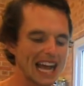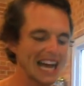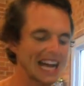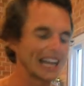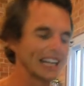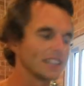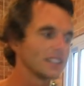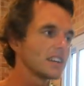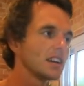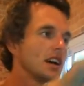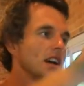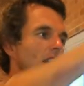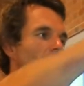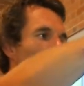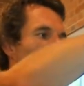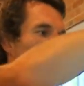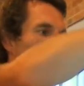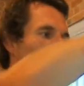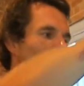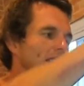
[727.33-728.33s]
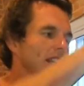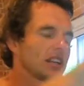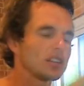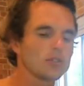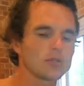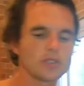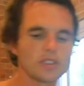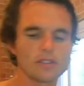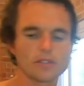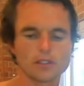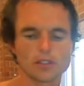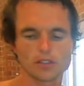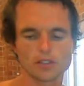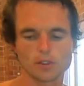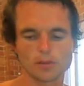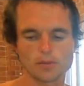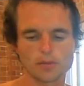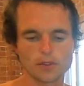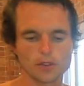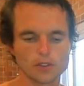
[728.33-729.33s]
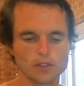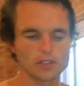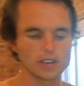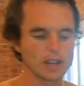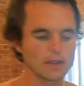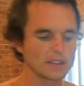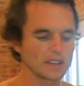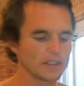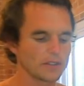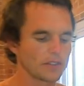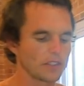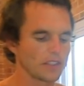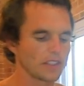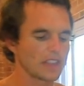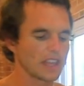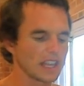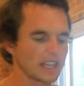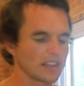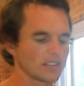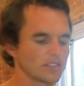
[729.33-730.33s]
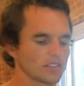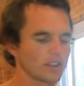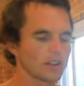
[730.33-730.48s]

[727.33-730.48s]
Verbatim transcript: and I'm adding all different superfoods and other different things,